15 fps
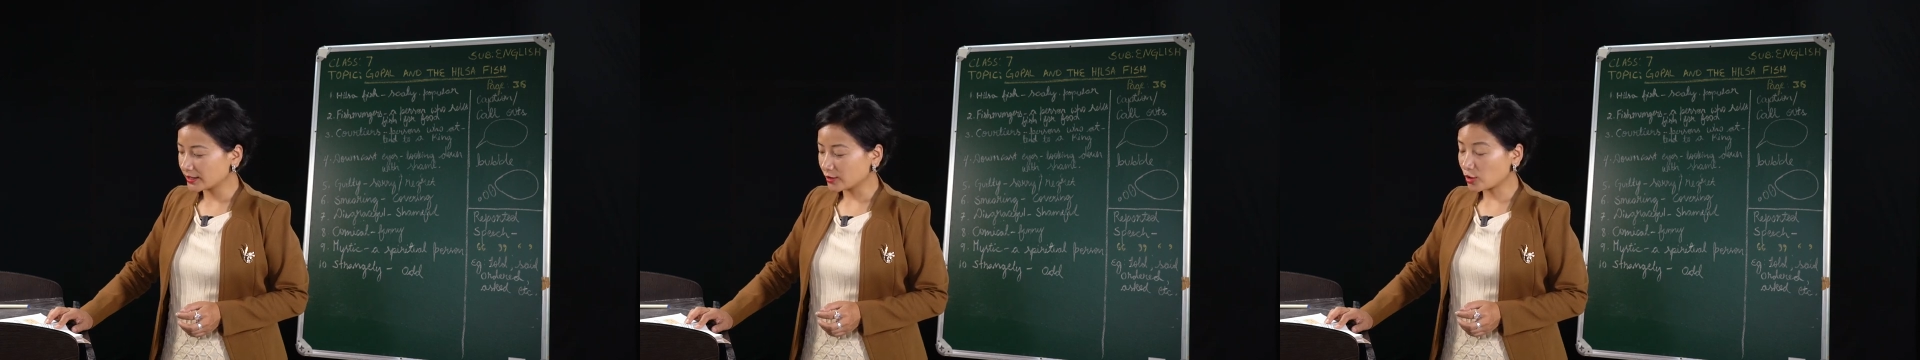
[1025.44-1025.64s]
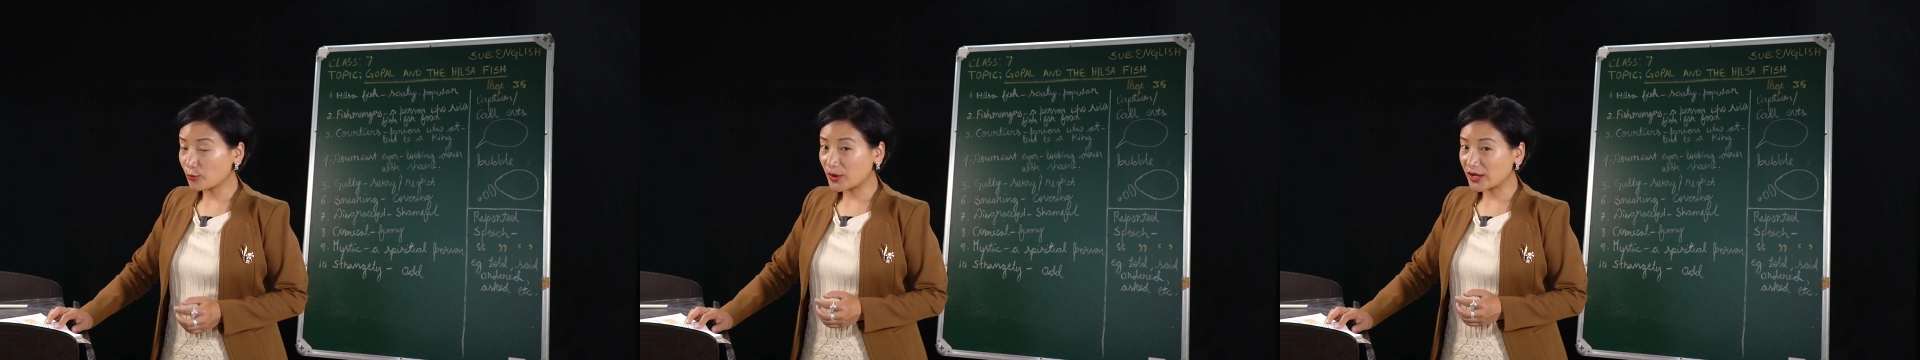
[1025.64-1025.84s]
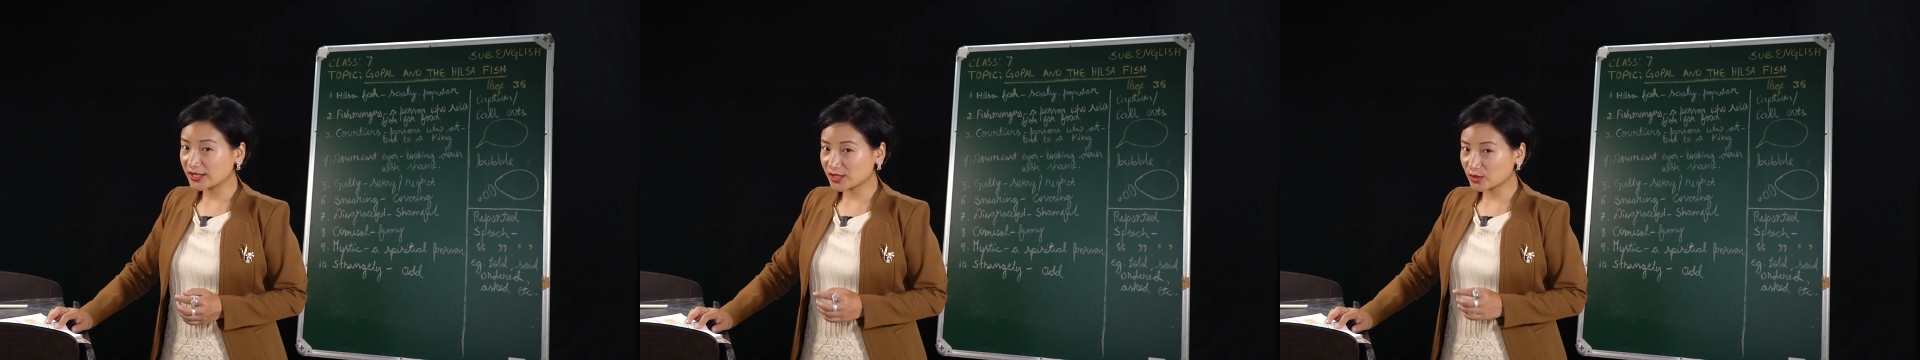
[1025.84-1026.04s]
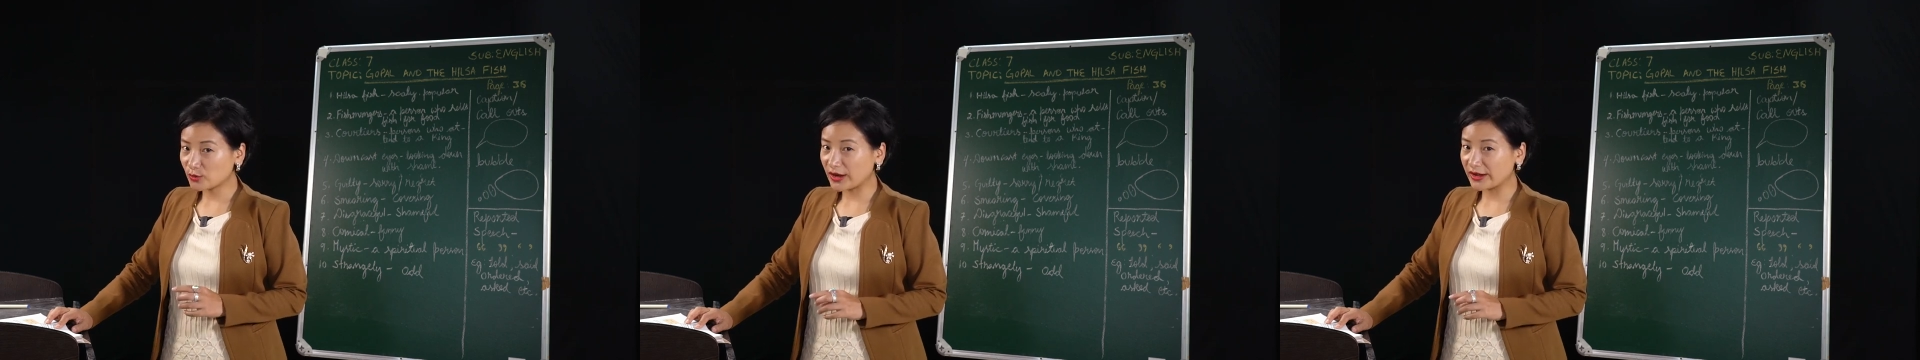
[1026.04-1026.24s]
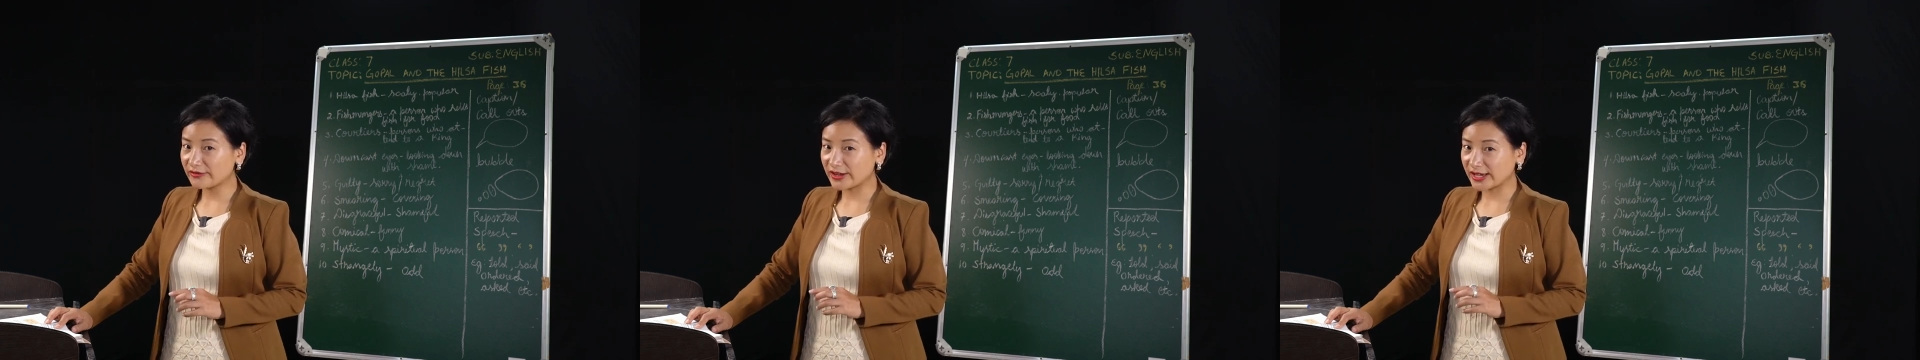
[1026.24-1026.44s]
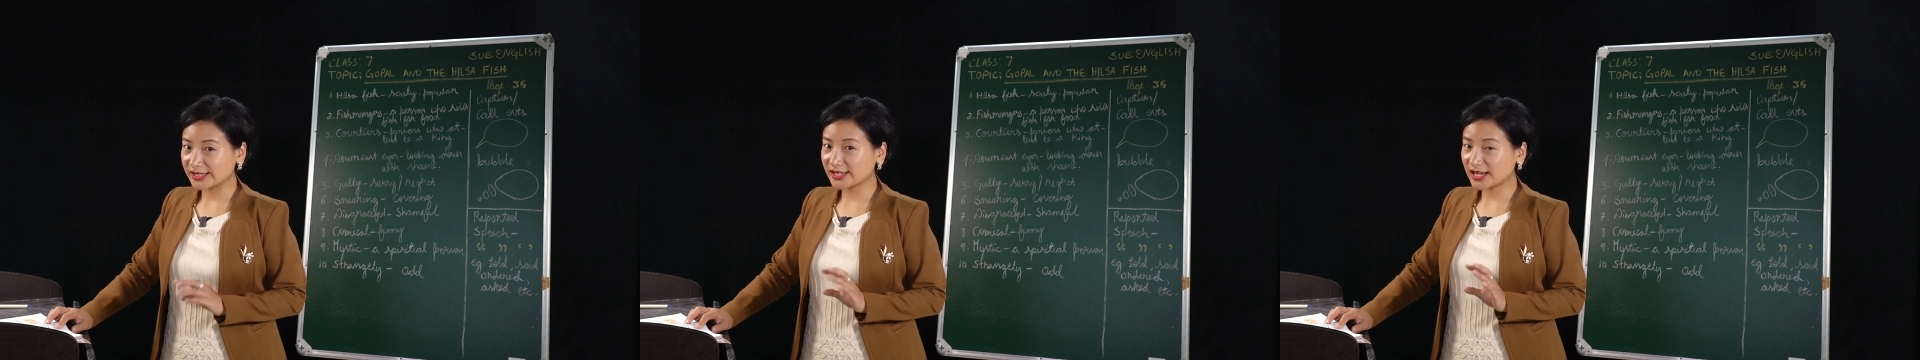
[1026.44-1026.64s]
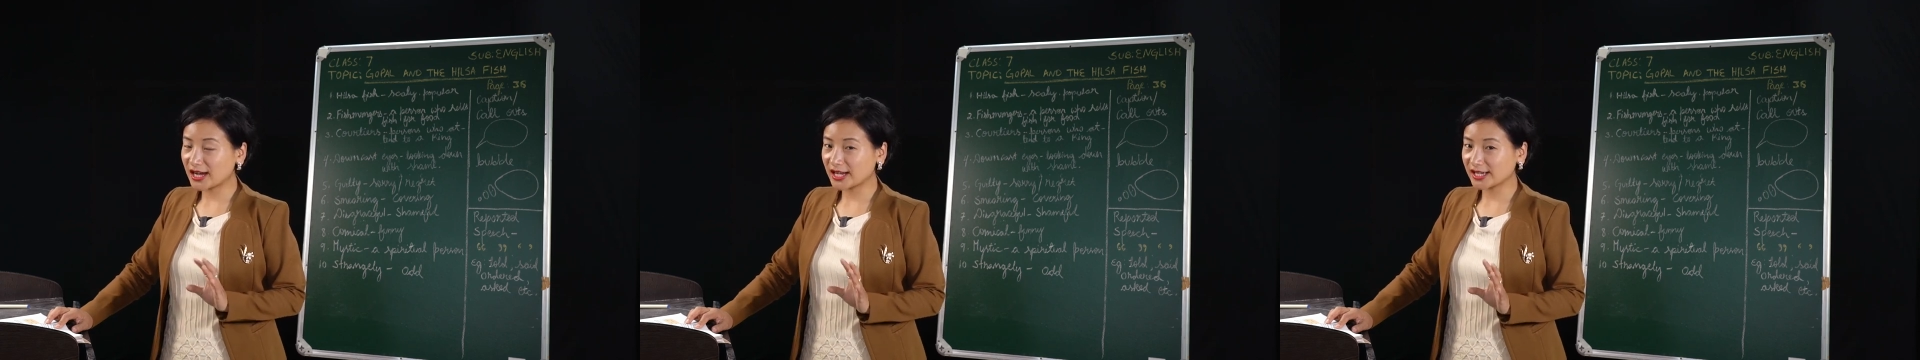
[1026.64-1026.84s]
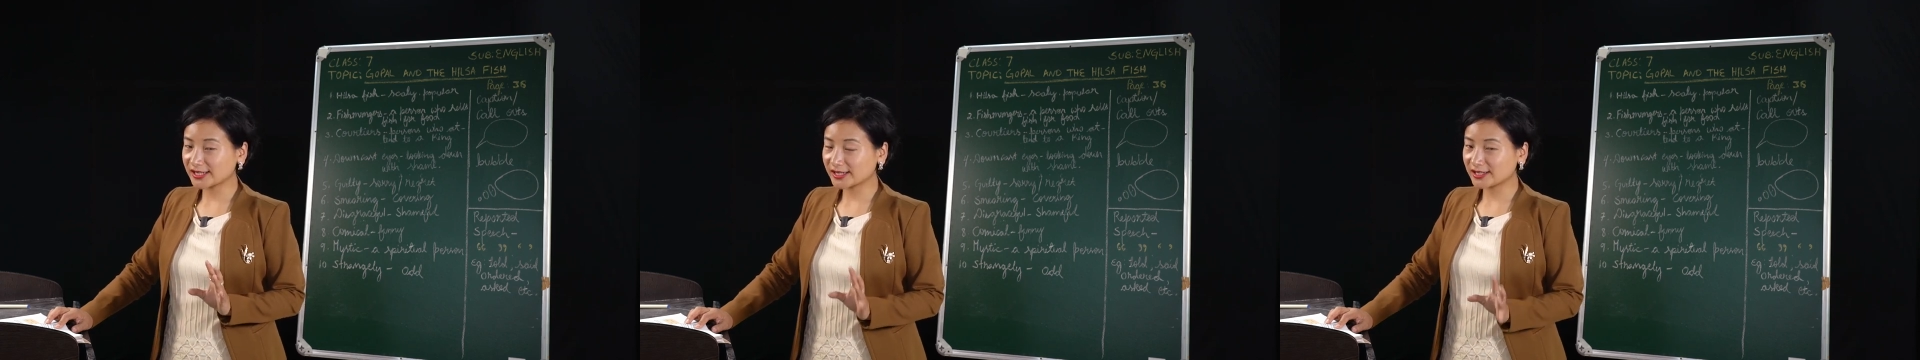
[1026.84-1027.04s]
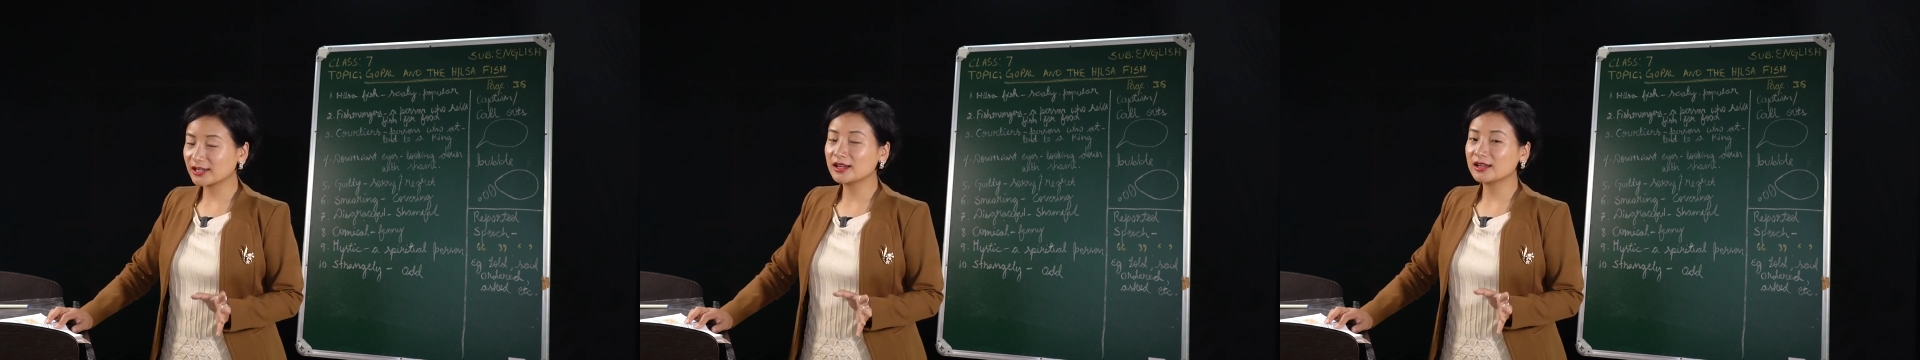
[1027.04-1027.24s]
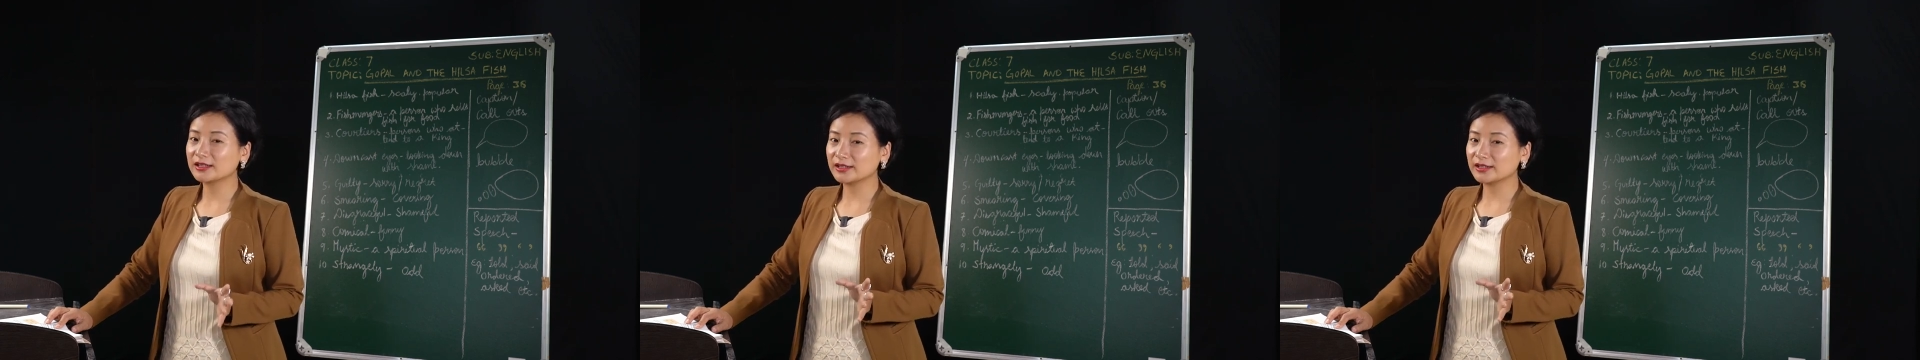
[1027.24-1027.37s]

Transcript: Gopal's wife has asked